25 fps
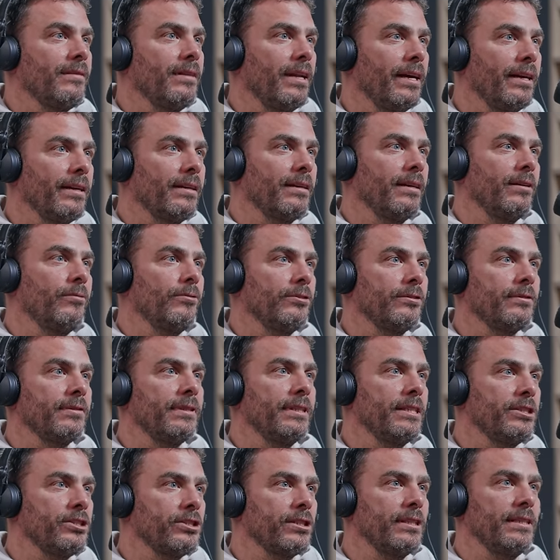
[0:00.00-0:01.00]
Like I
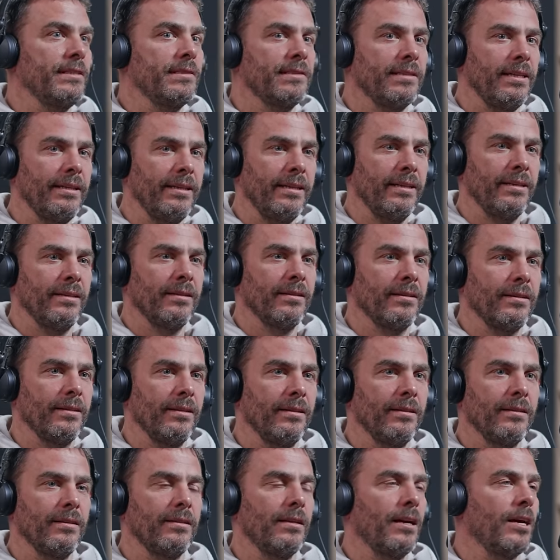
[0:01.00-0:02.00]
was literally sitting
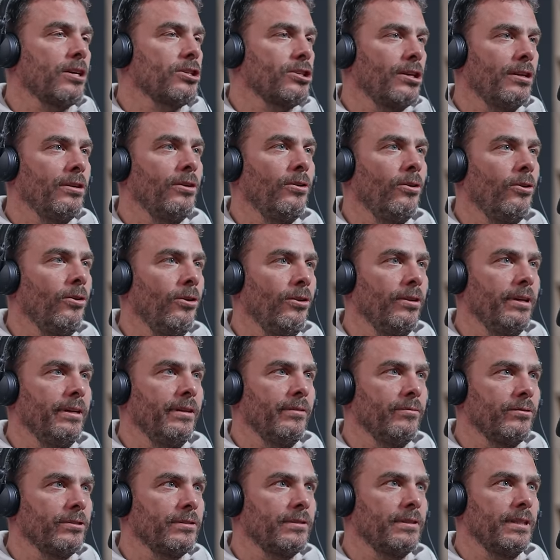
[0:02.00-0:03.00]
in the darshan hall
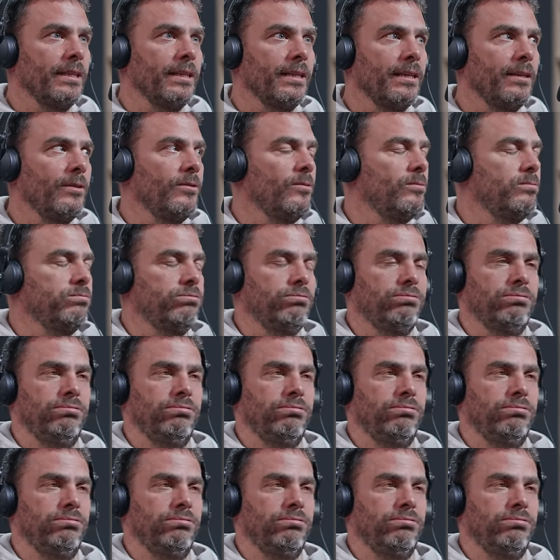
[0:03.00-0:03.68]
and I was thinking,